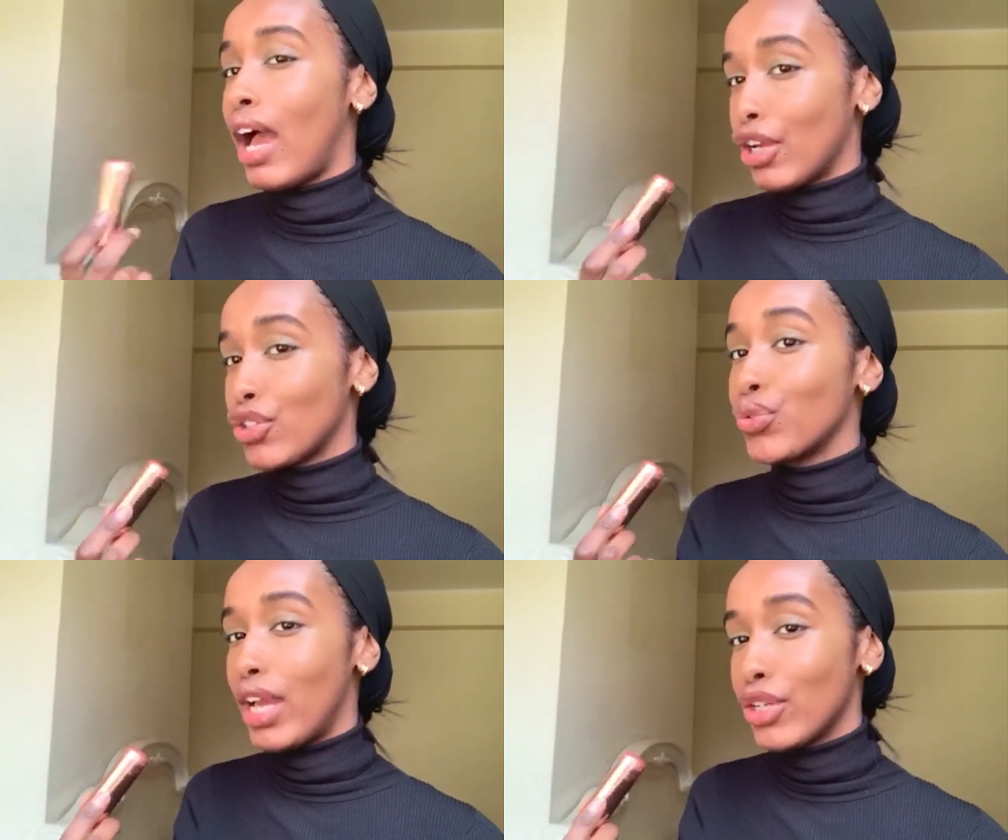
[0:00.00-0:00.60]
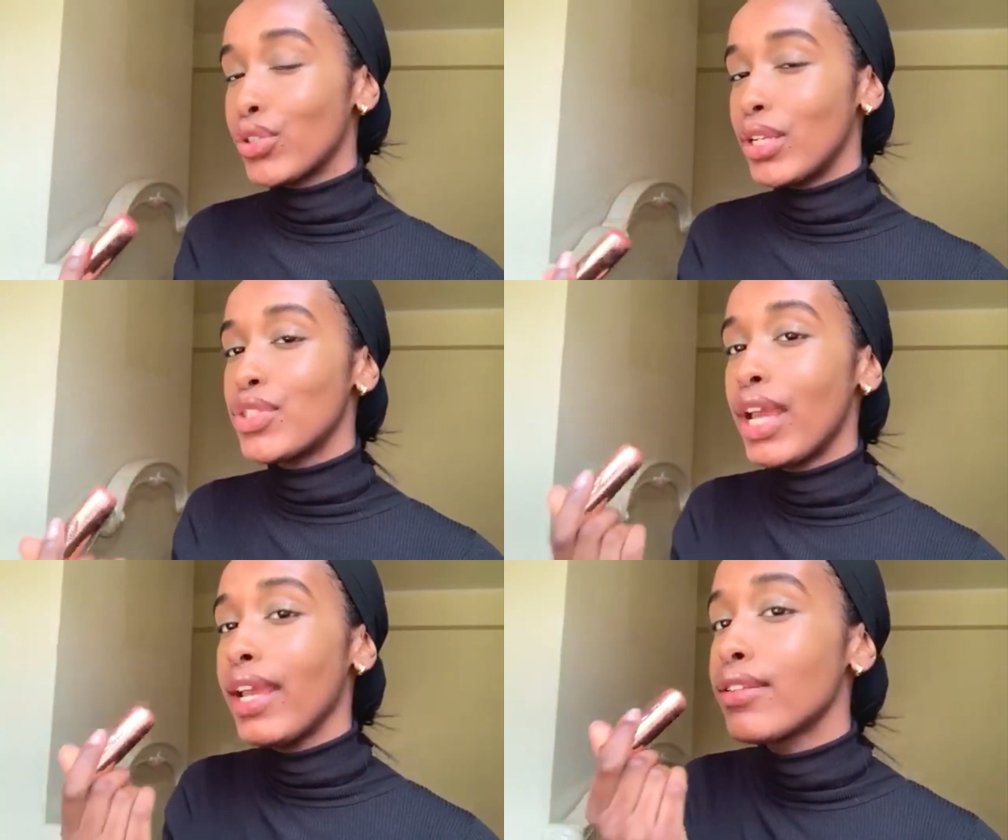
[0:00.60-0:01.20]
actual natural
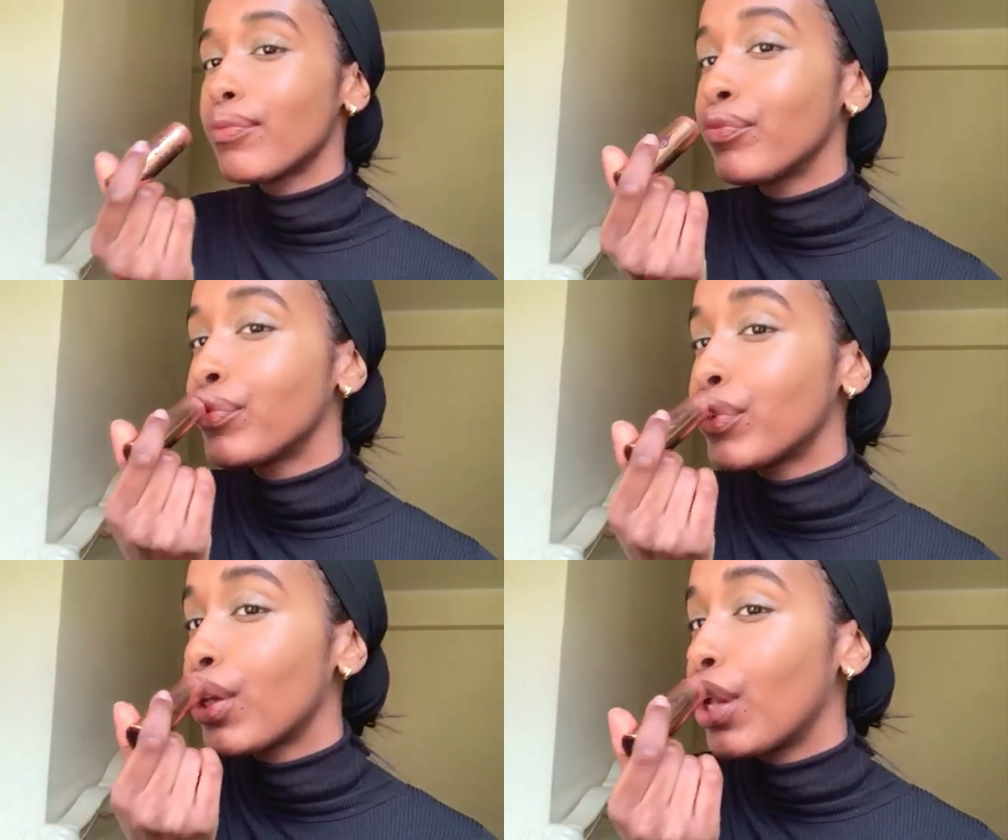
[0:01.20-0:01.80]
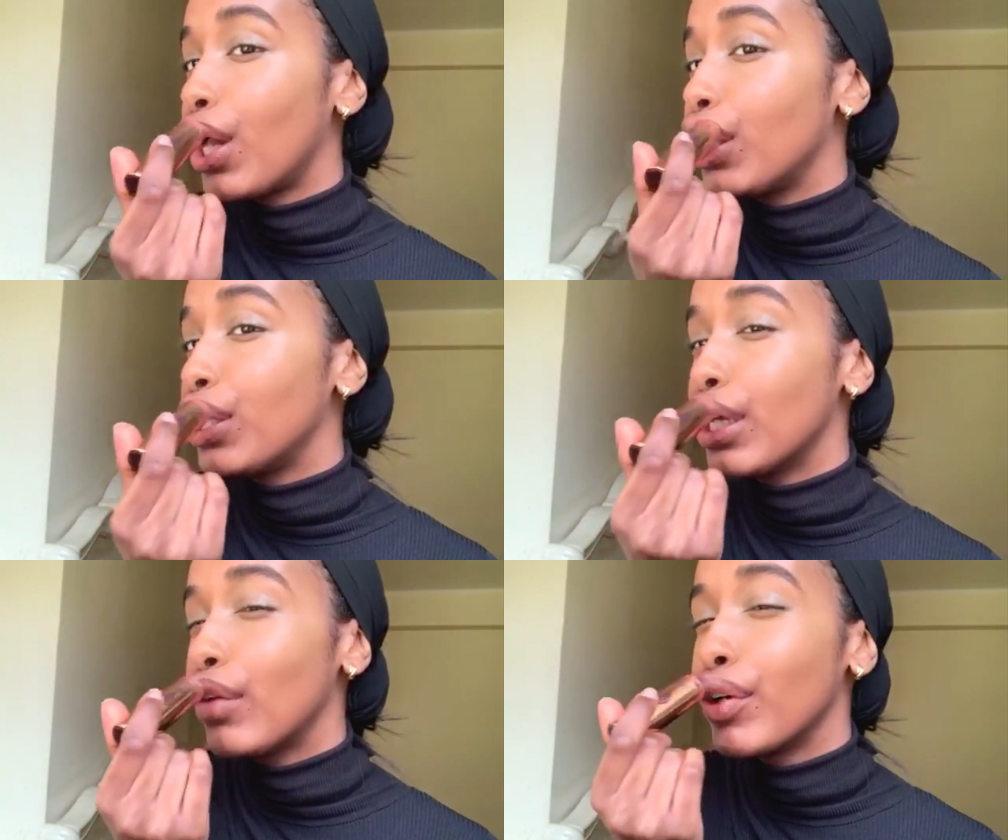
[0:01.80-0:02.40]
lip shade and
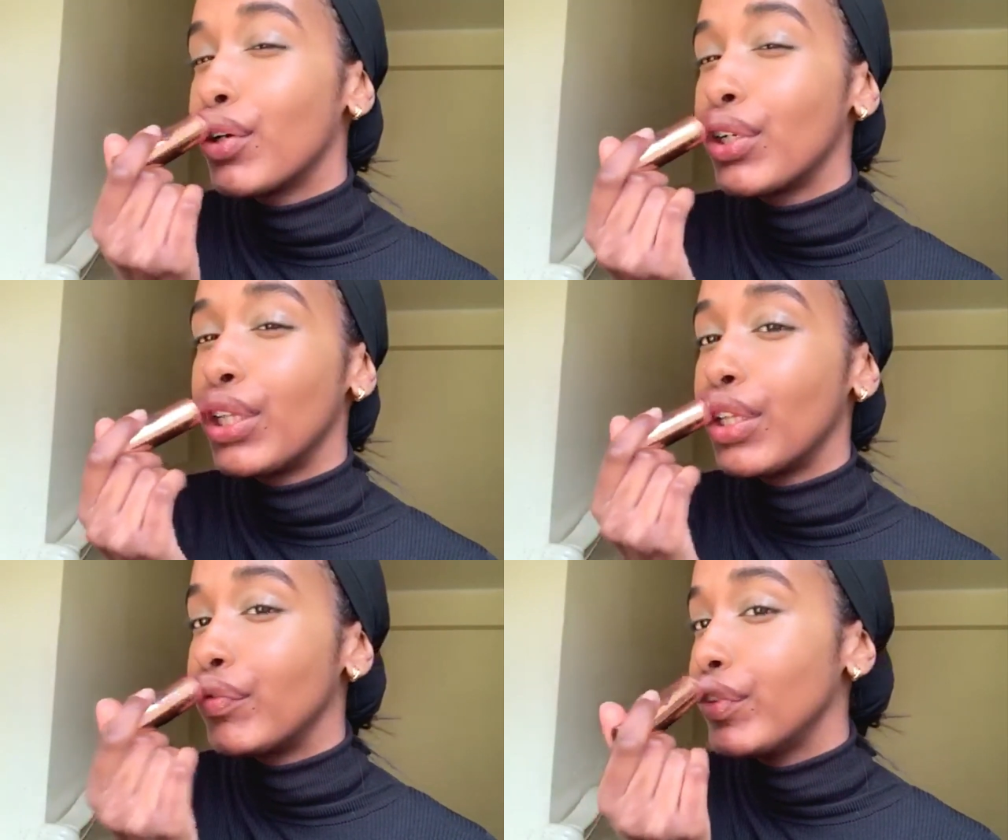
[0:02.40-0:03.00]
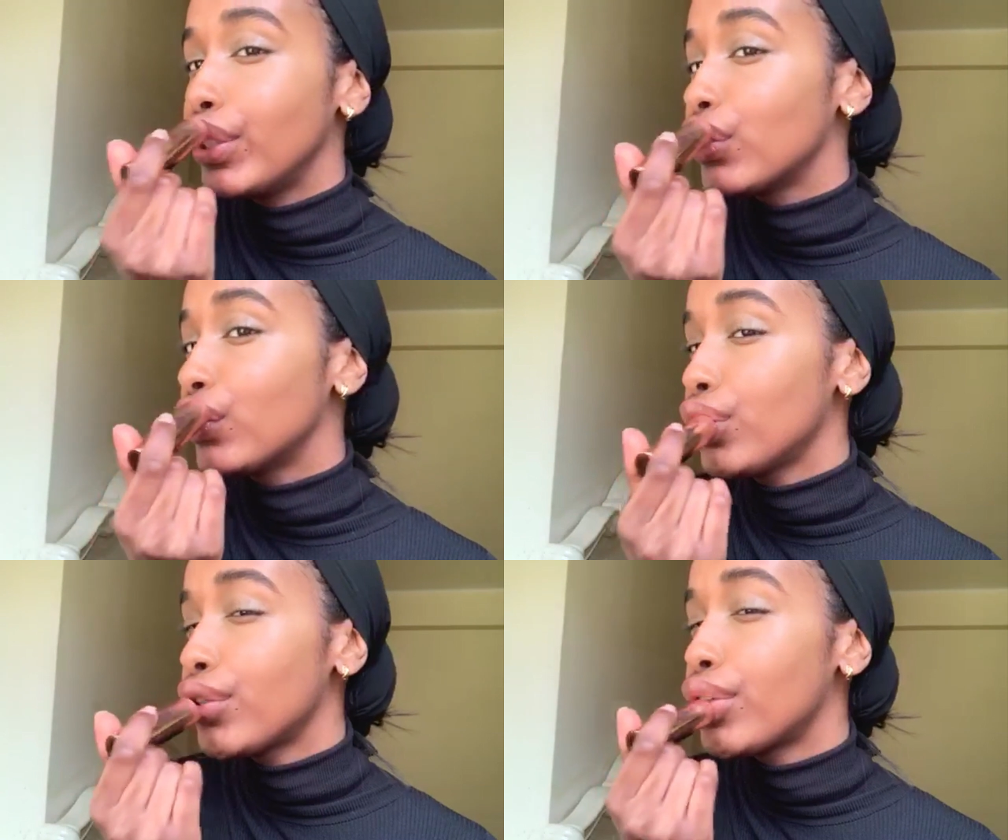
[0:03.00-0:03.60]
then dab it on in the
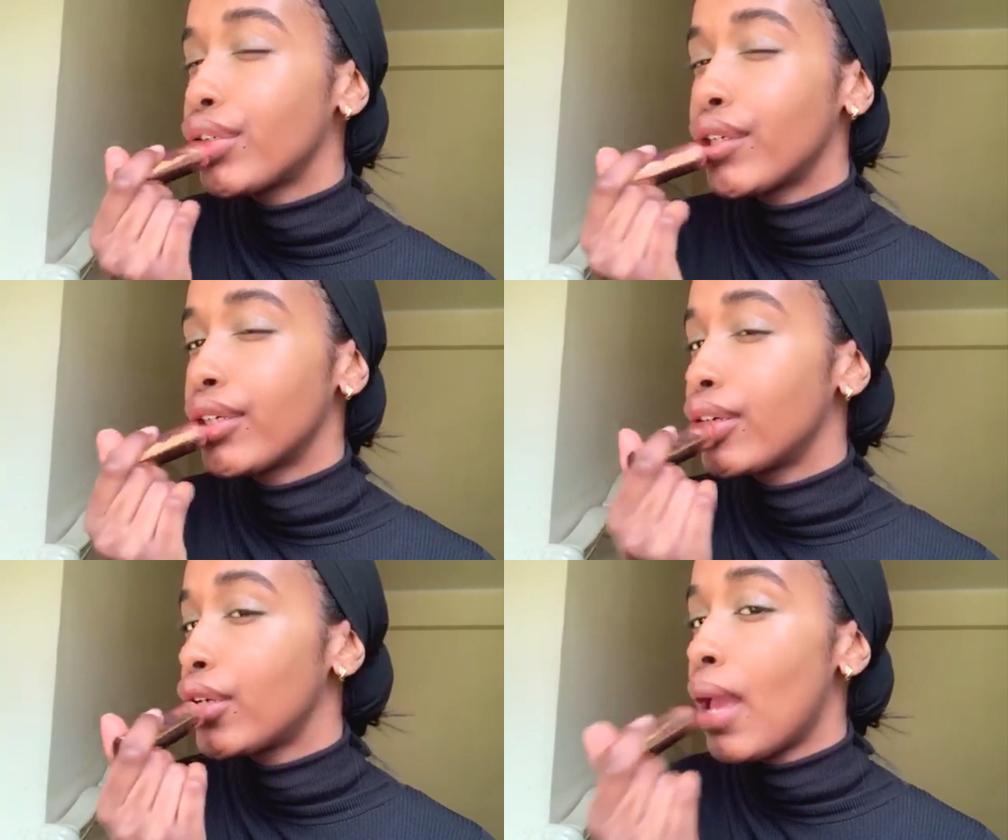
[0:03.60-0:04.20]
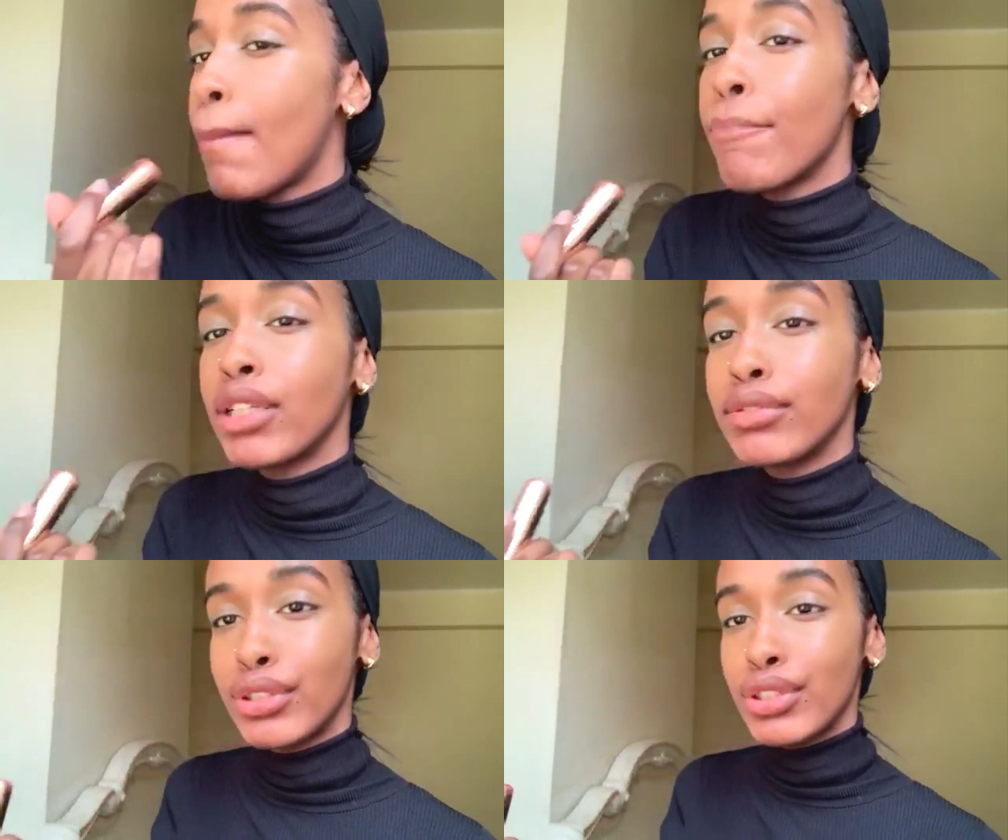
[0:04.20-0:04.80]
middle
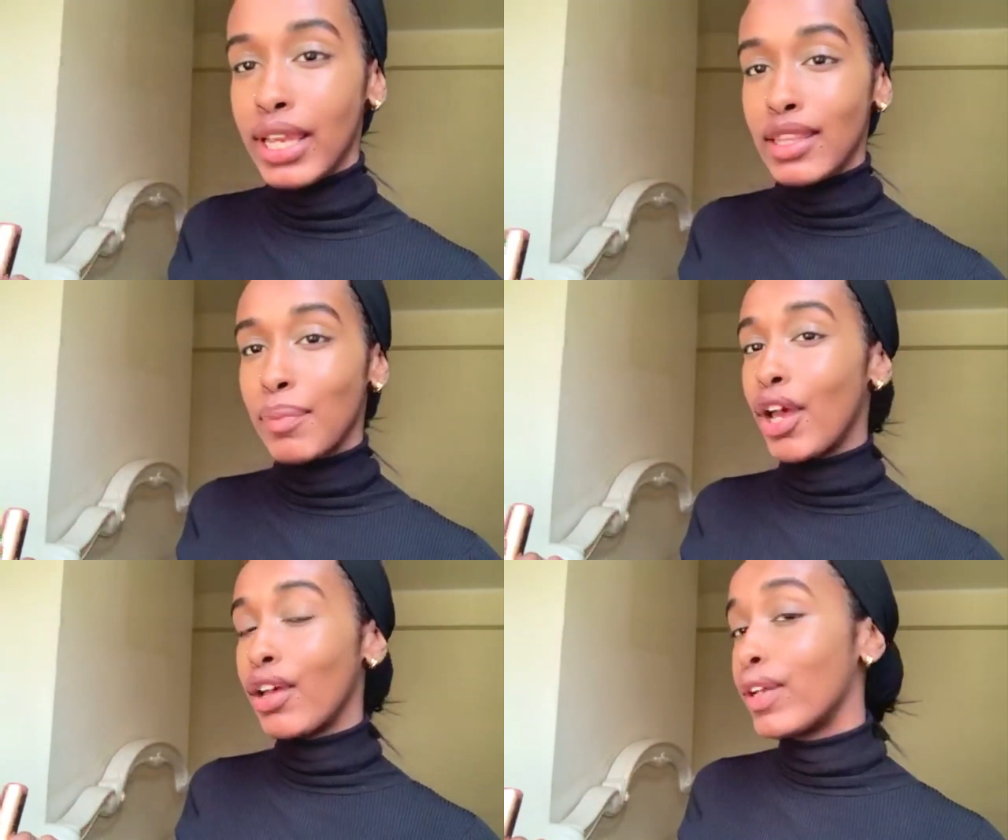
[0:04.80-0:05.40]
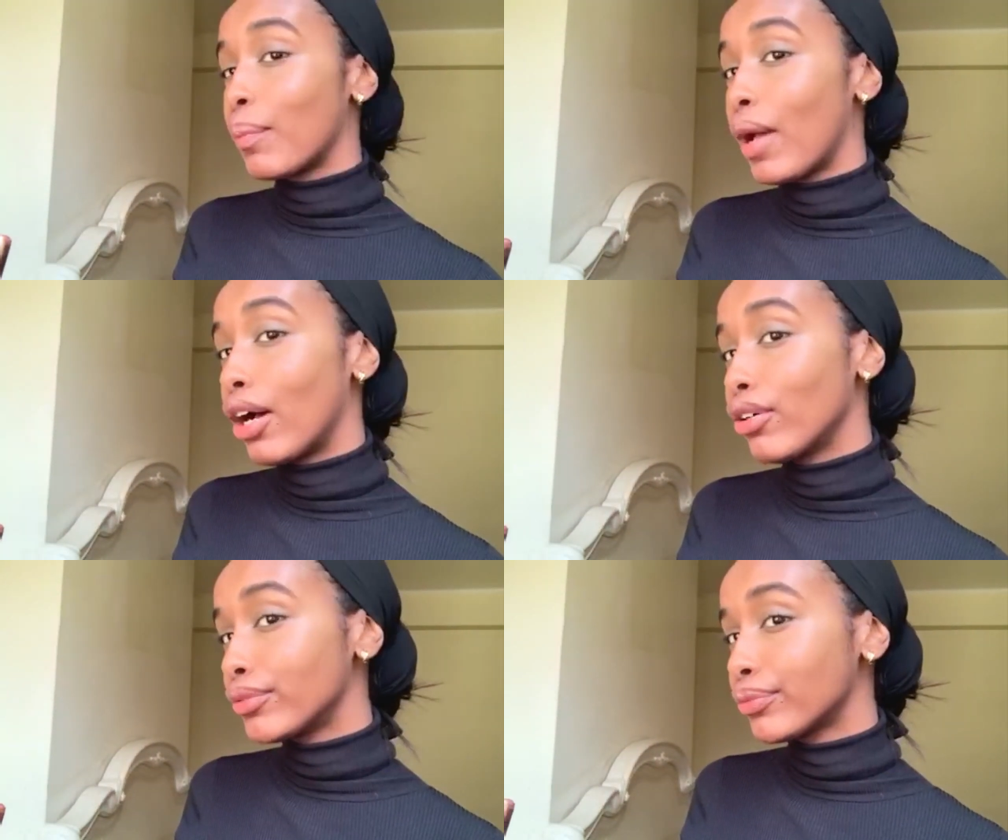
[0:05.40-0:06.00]
just to get the perfect
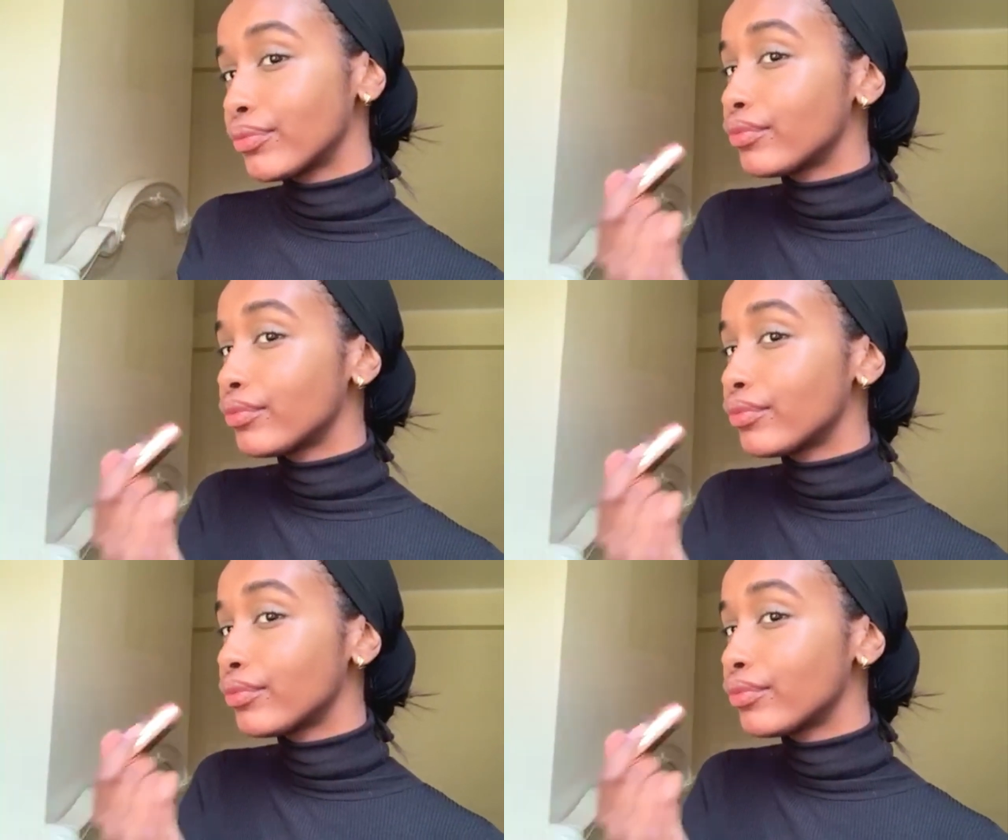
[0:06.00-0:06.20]
pout